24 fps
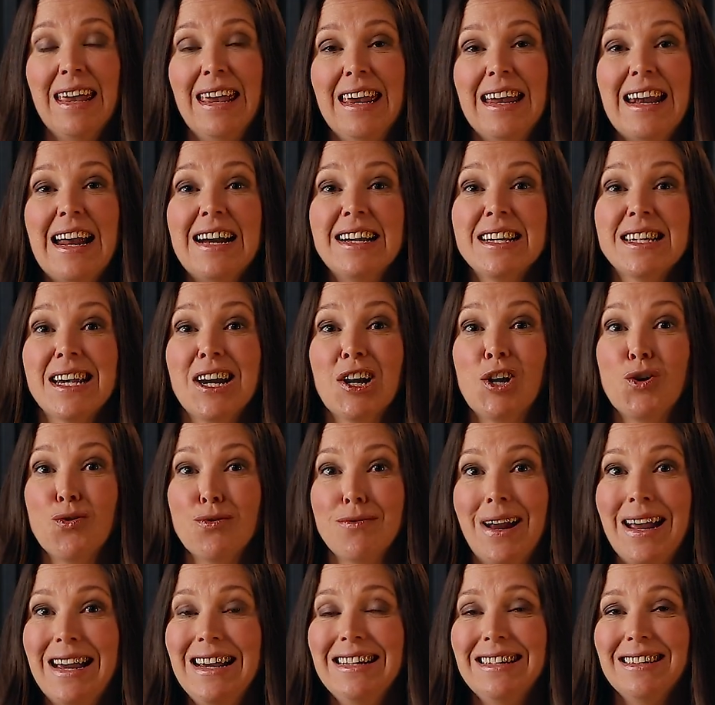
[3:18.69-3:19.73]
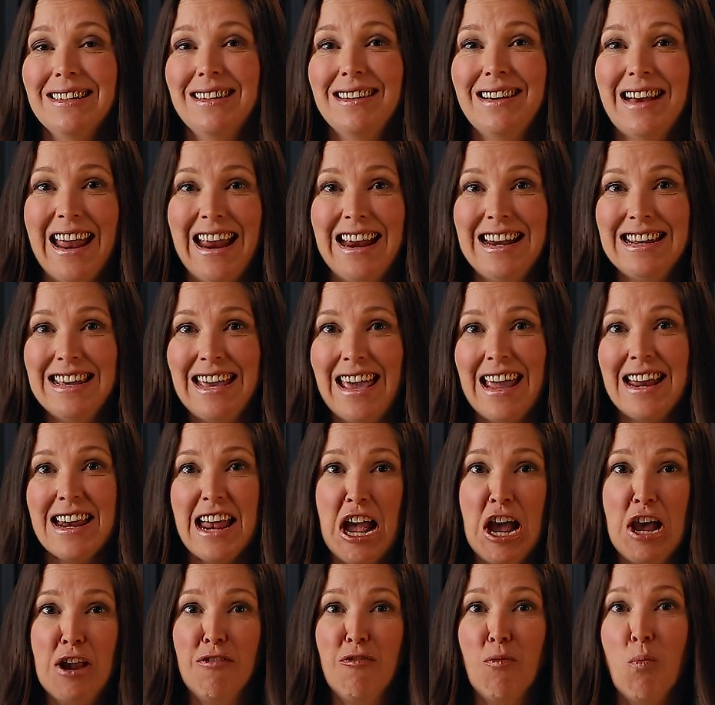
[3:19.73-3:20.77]
It has a great
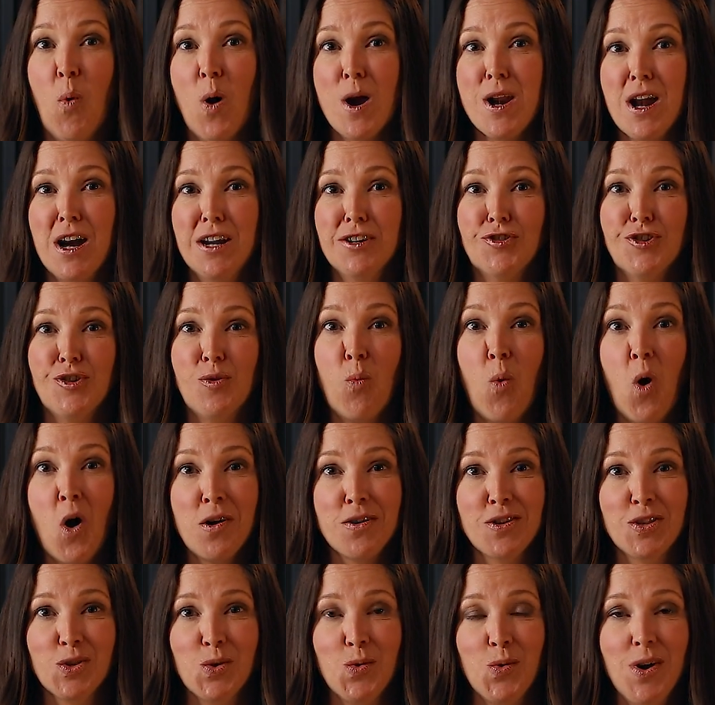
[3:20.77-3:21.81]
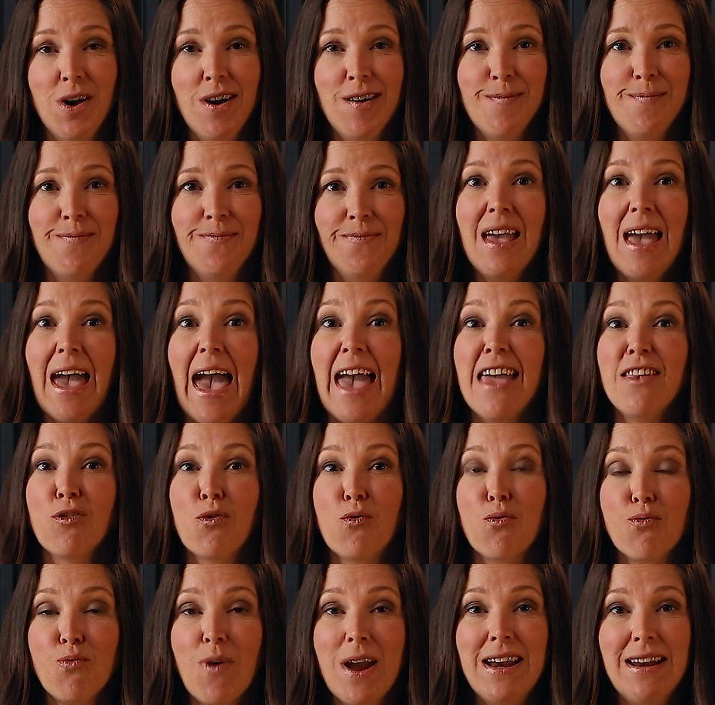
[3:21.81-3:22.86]
88 out of 100 walk score
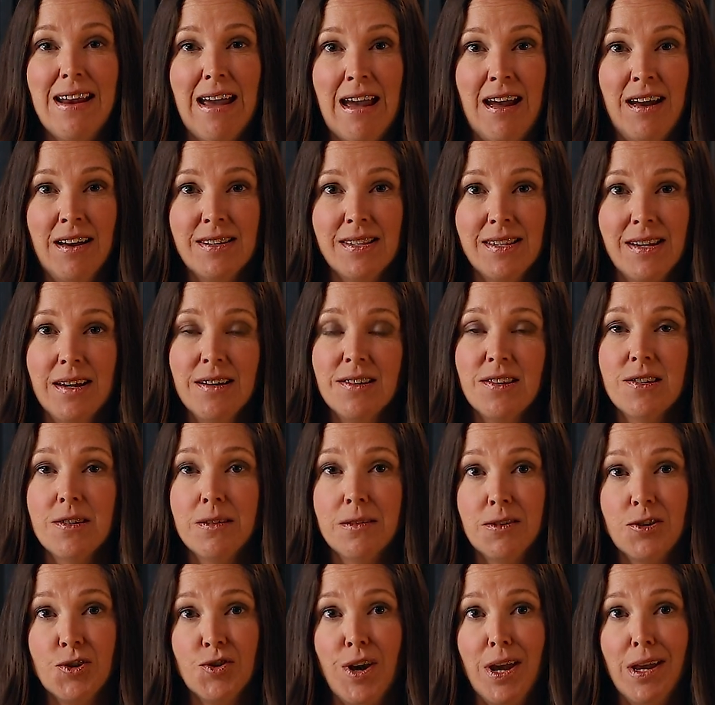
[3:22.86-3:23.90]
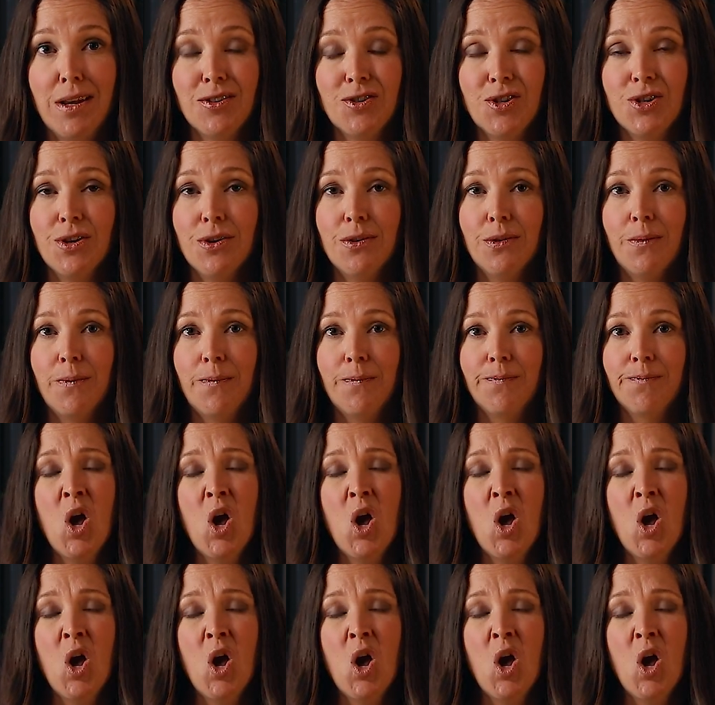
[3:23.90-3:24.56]
and great access to the train too.